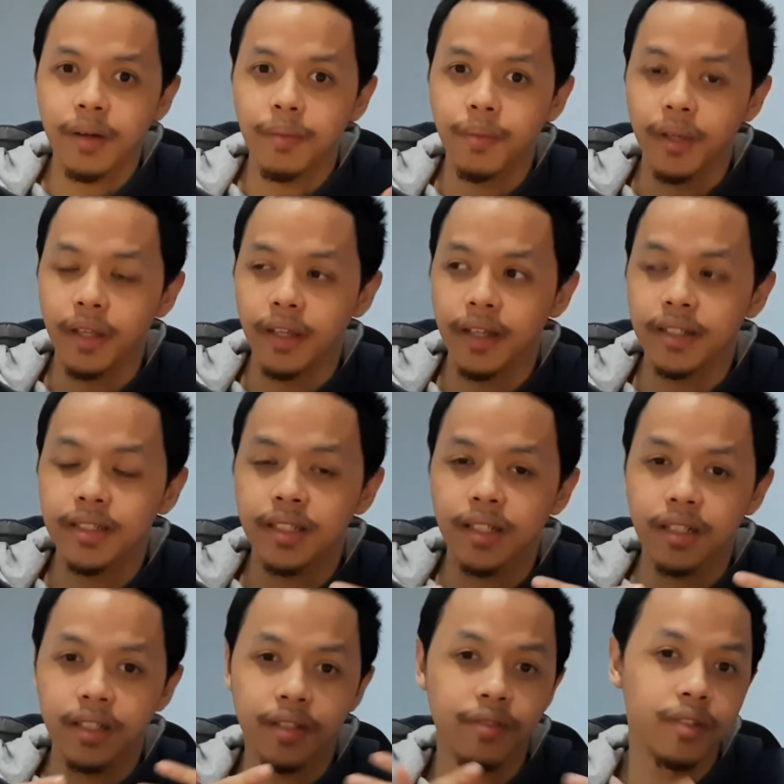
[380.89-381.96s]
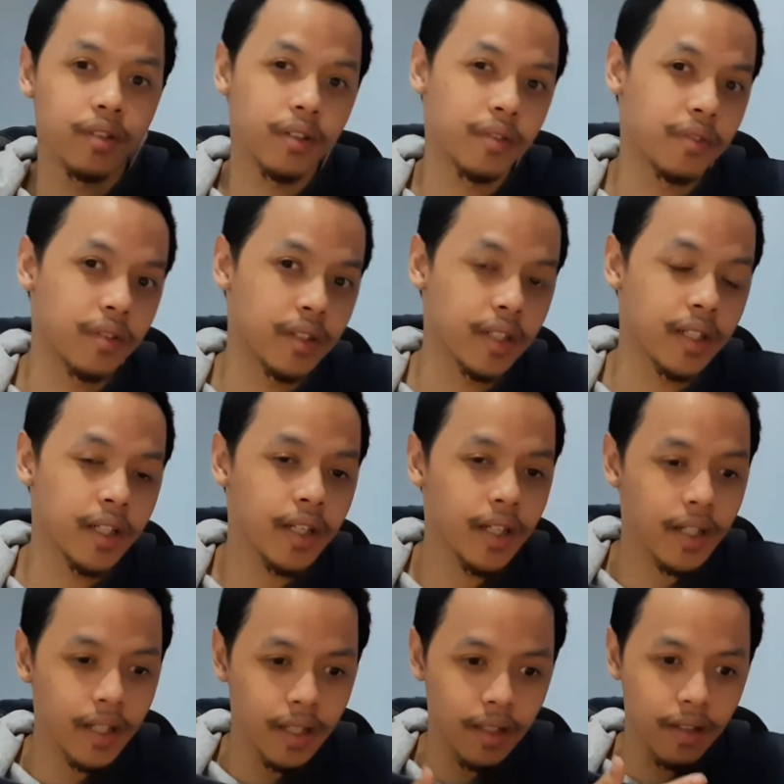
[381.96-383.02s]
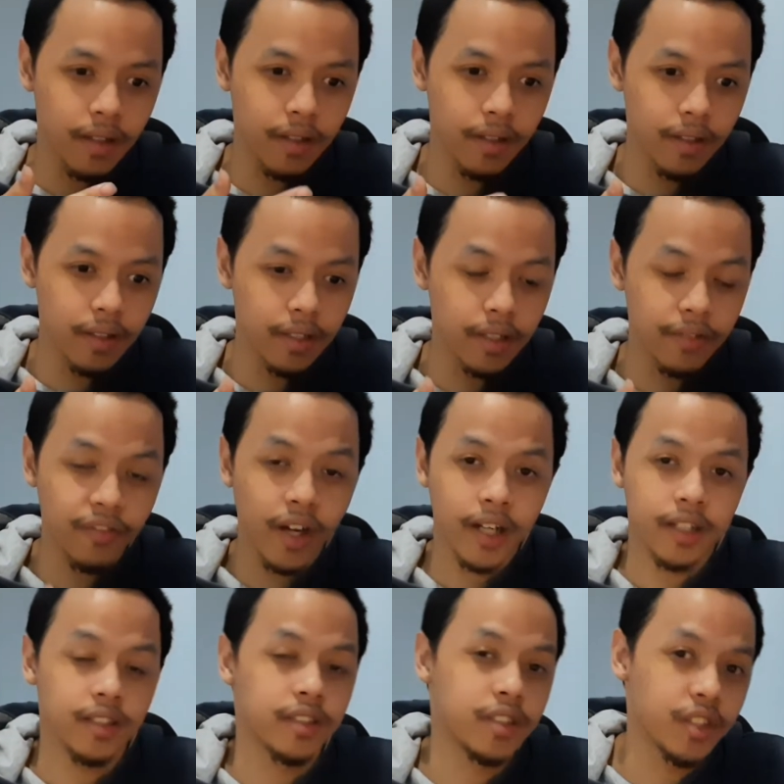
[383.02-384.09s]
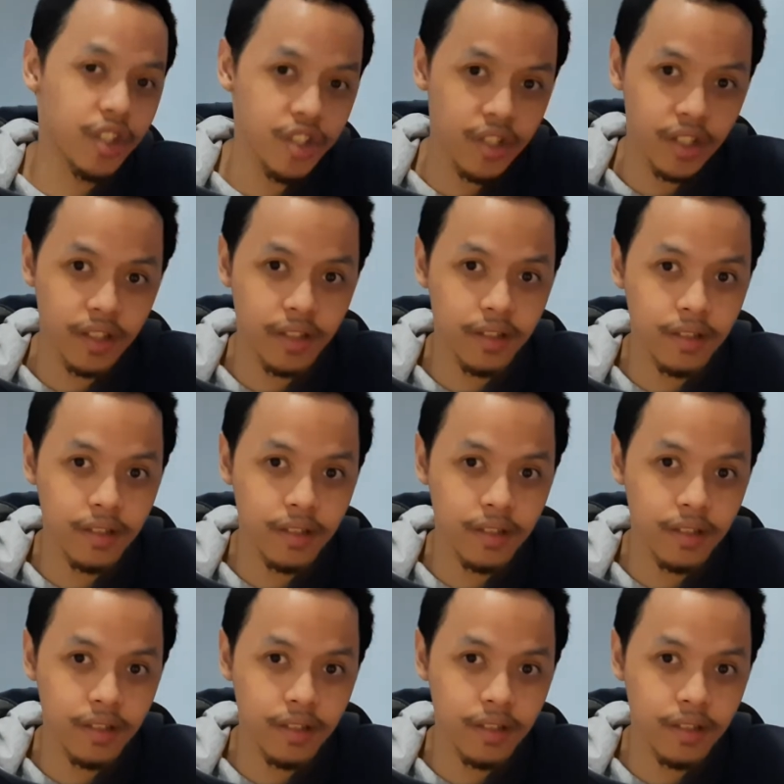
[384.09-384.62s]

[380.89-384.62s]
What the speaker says: but then still give the referee the final decision,